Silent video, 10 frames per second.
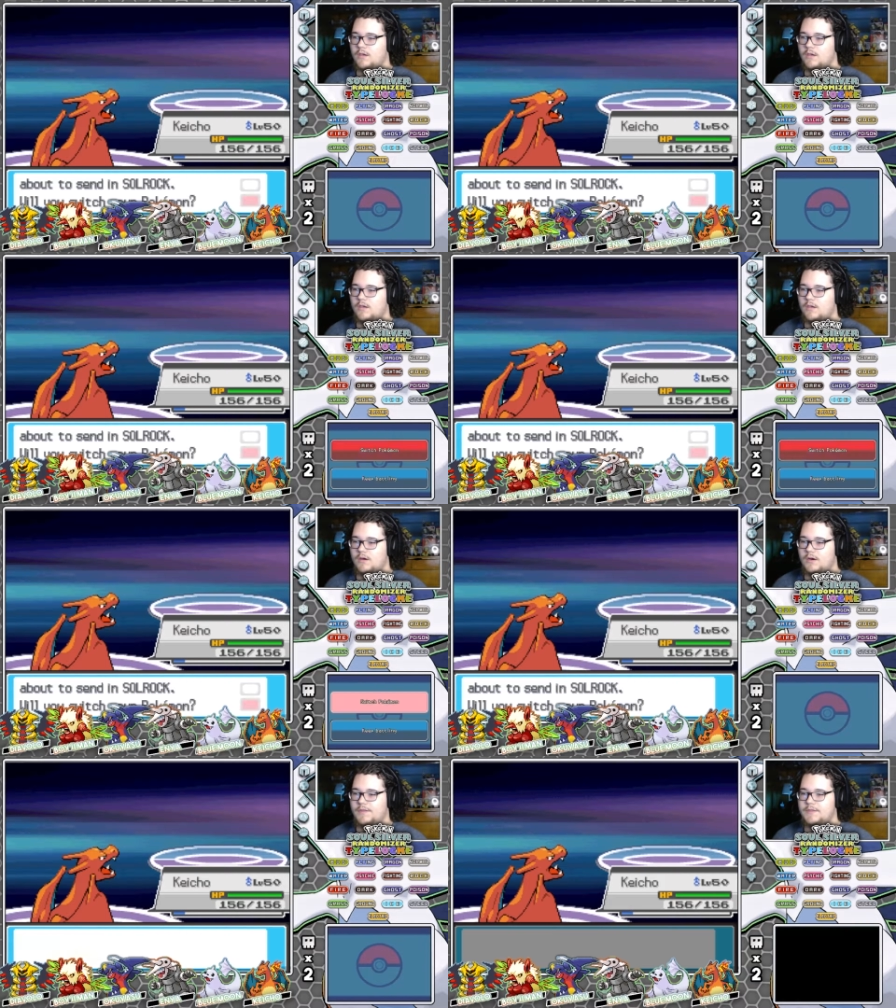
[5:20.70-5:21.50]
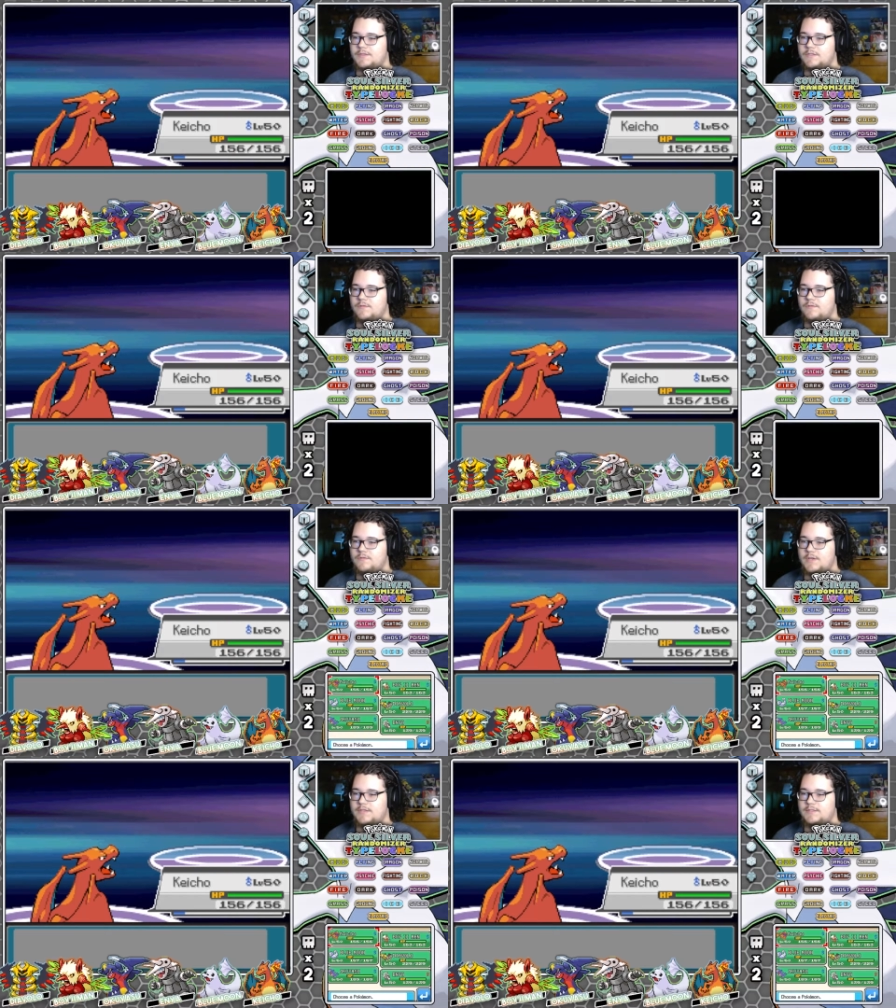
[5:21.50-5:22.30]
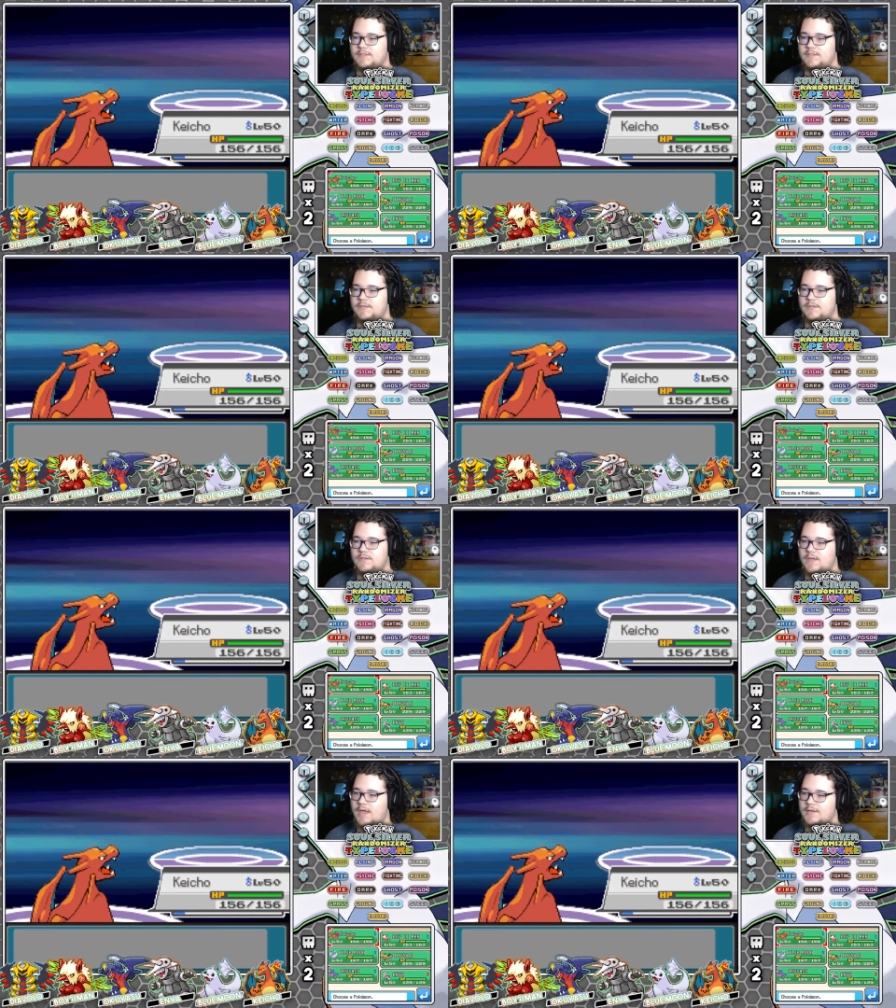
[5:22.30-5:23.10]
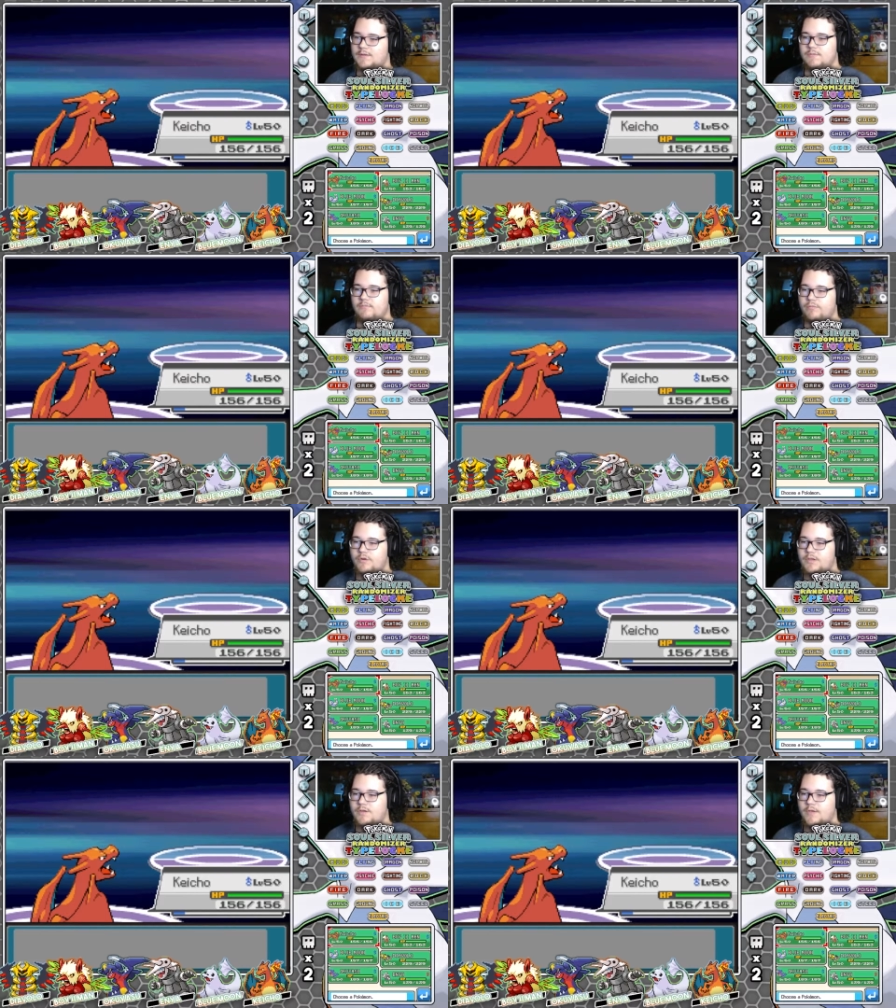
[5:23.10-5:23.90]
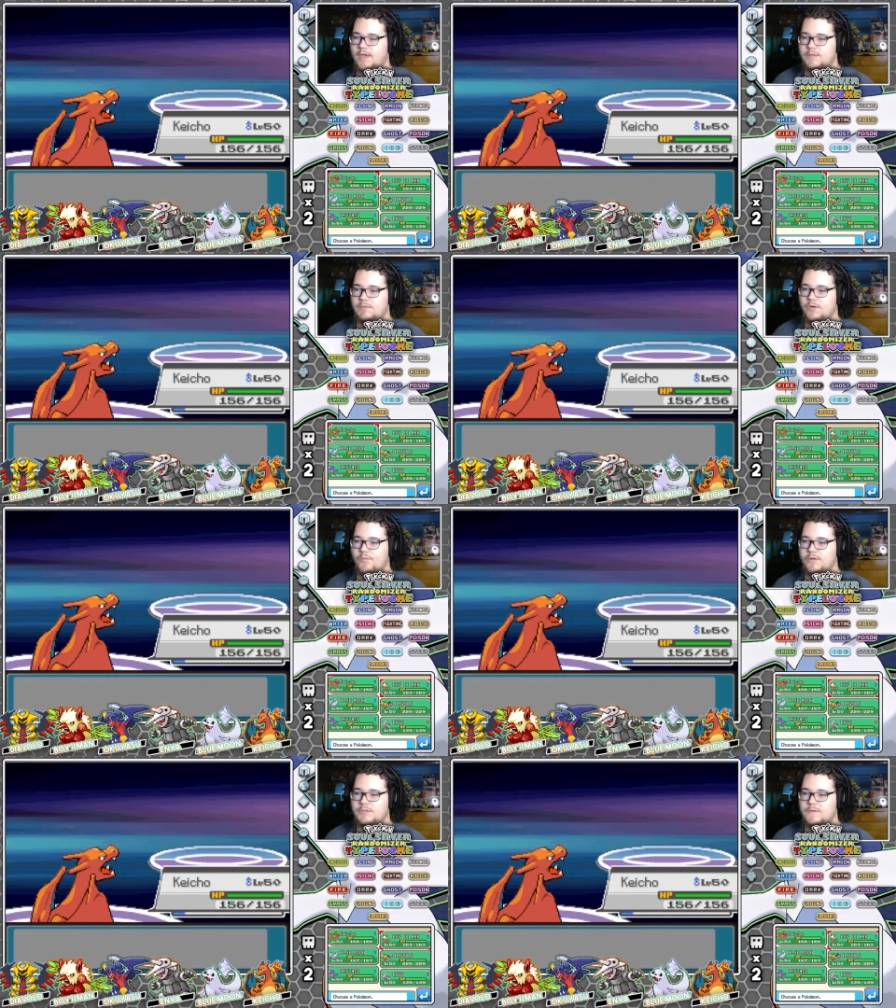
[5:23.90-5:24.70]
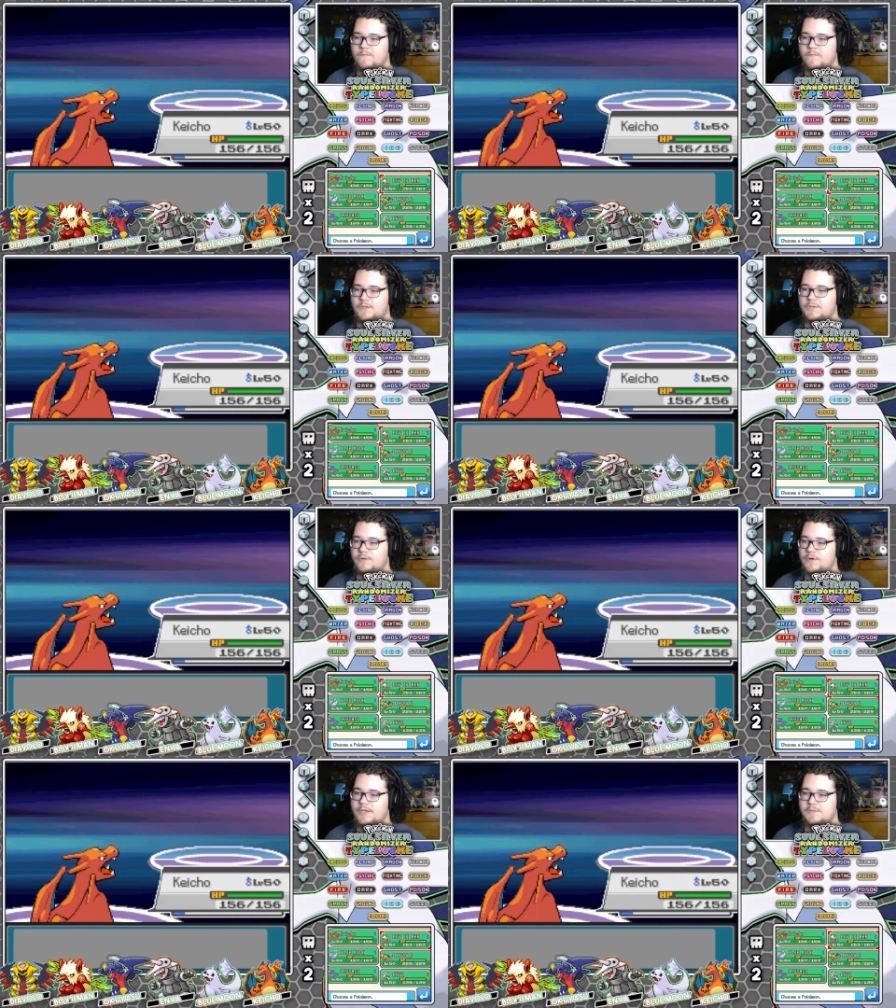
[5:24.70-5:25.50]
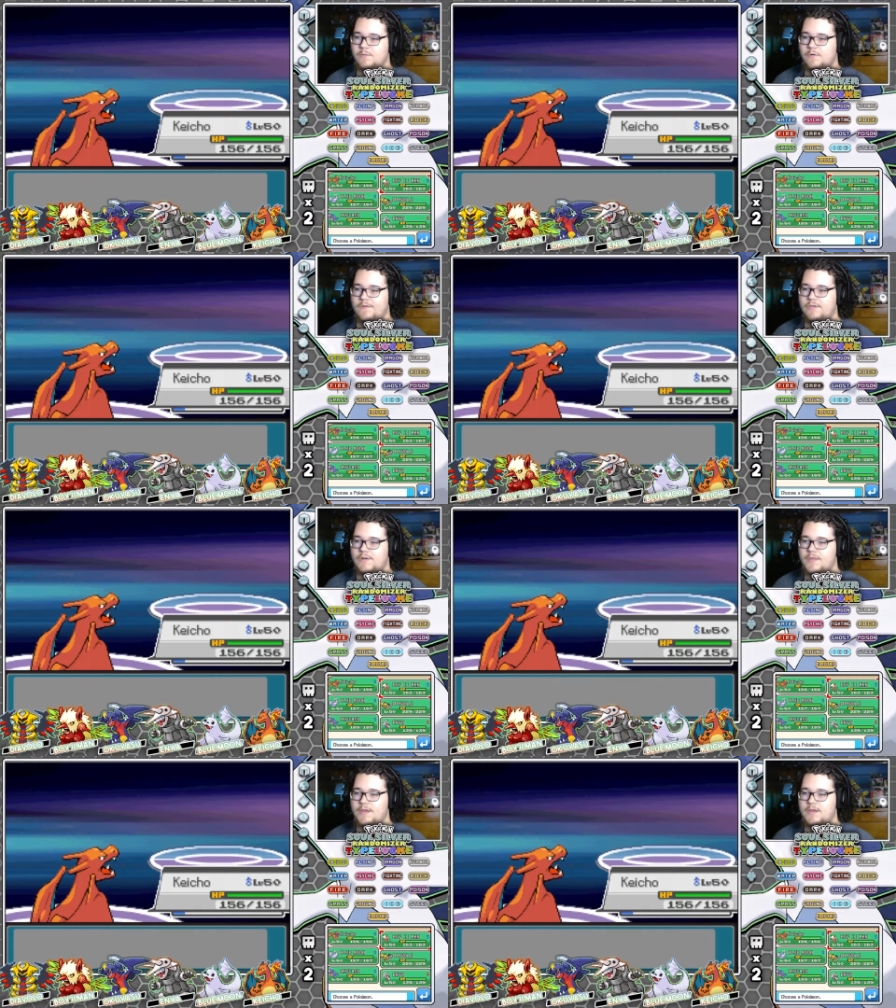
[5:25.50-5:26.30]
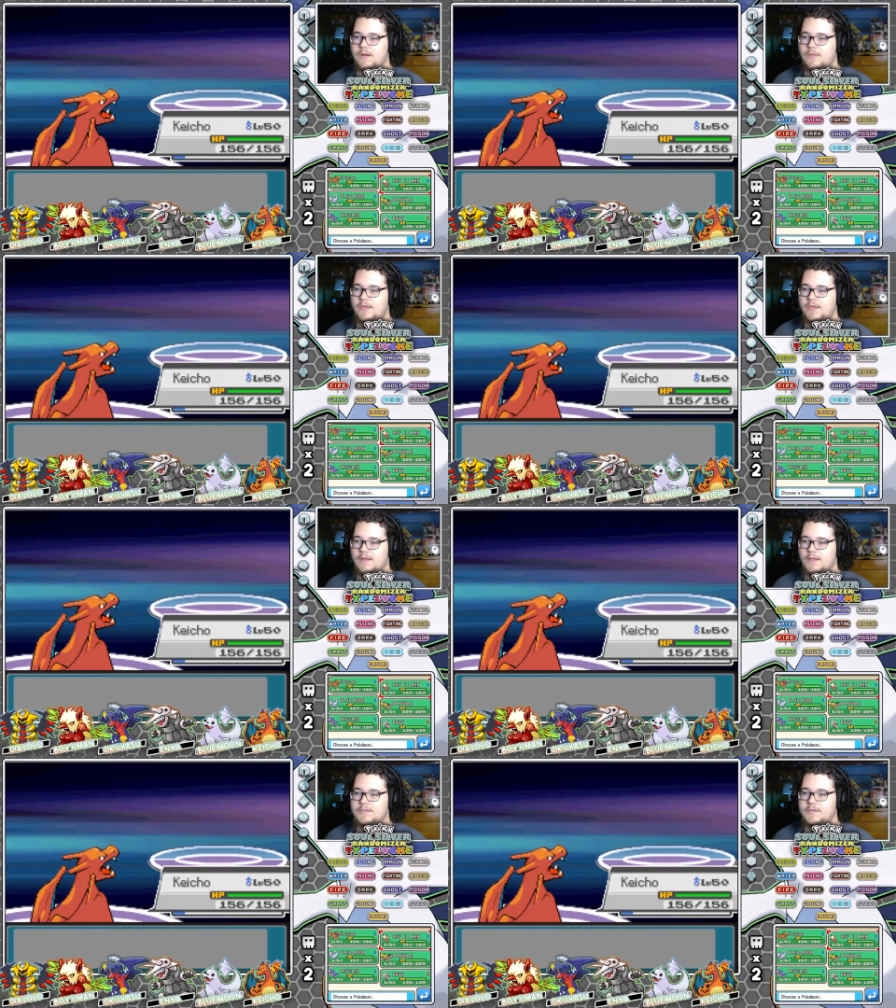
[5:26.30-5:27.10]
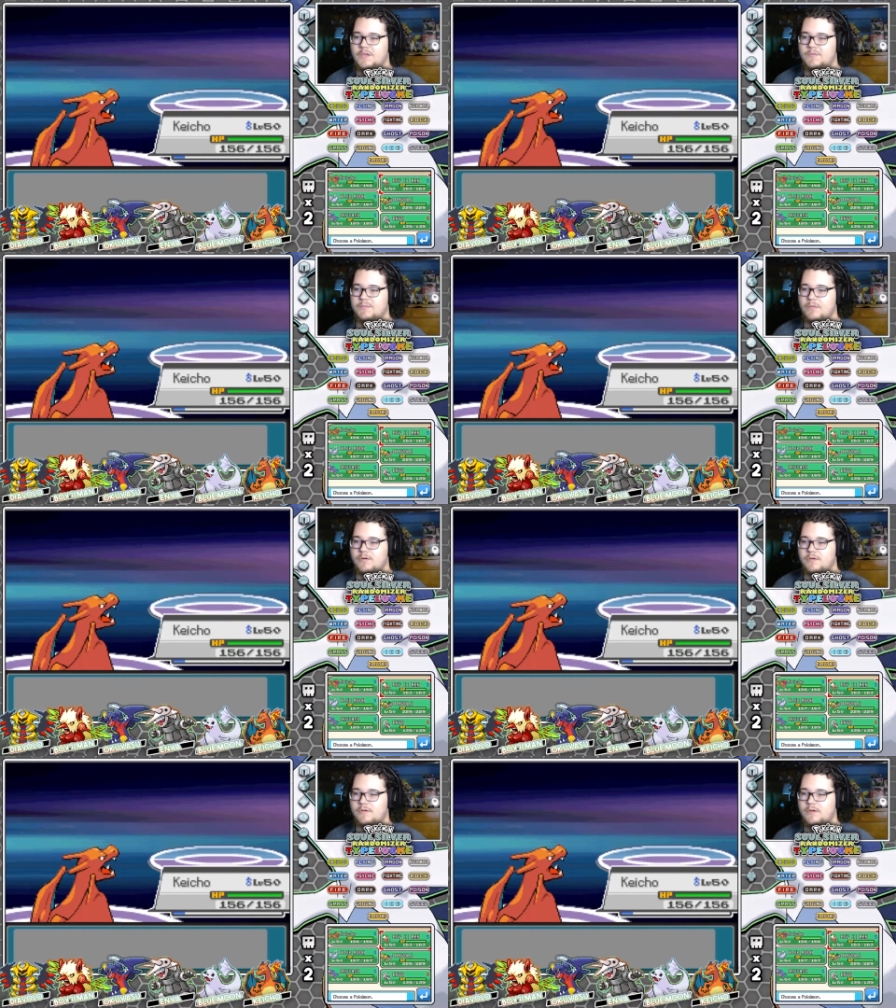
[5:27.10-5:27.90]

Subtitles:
Alright, this dude has got pretty okay Pokemon so far. Solrock is more of a threat than you'd think, unless your name's Martin.